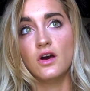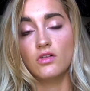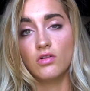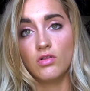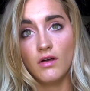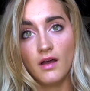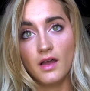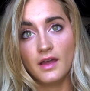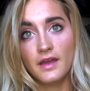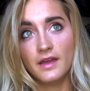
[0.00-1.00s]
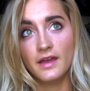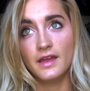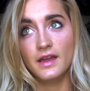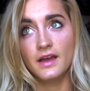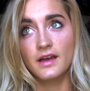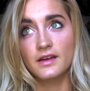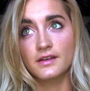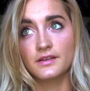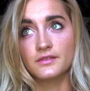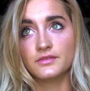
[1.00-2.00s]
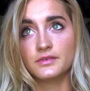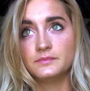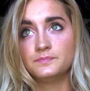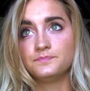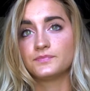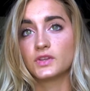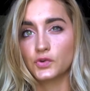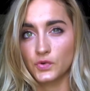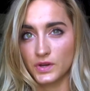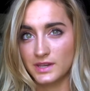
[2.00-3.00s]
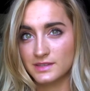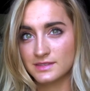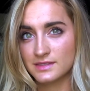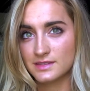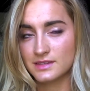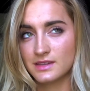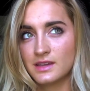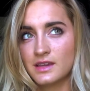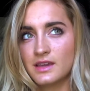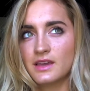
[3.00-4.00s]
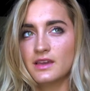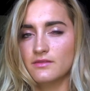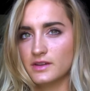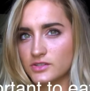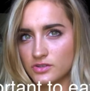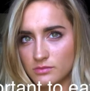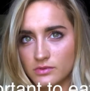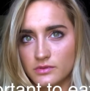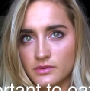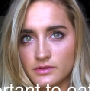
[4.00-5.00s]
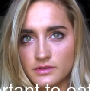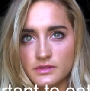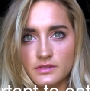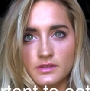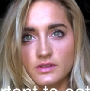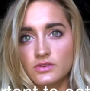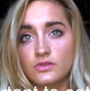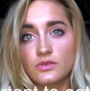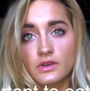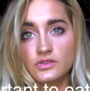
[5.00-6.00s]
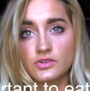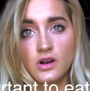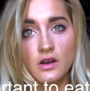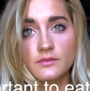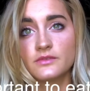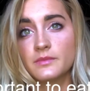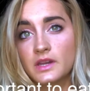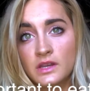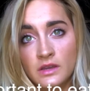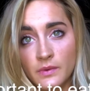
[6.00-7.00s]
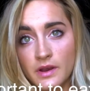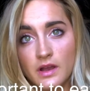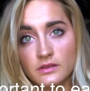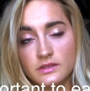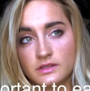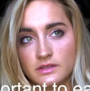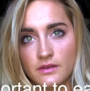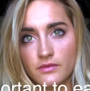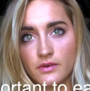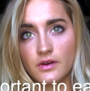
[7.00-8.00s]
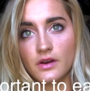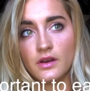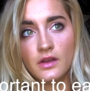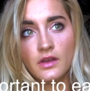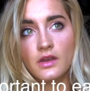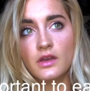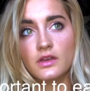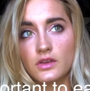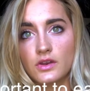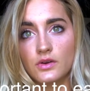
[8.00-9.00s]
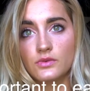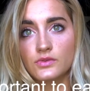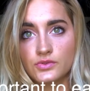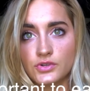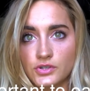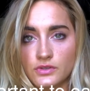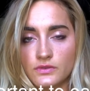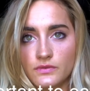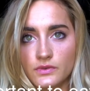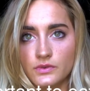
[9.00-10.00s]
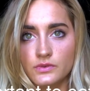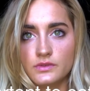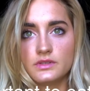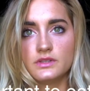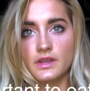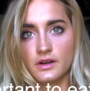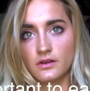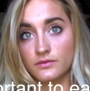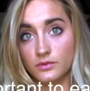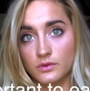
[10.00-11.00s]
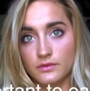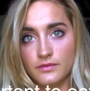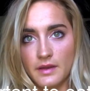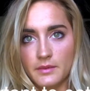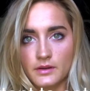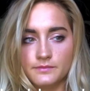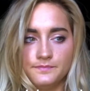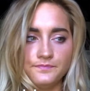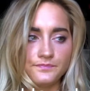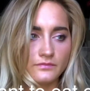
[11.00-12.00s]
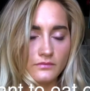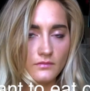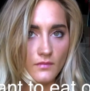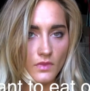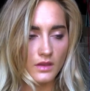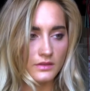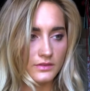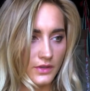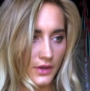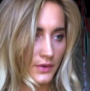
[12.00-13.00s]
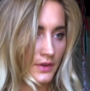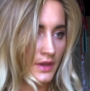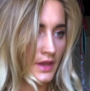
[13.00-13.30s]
a lot of greens, vegetables. You don't get your carbs from anywhere else except for nutritious foods that are full of fiber. So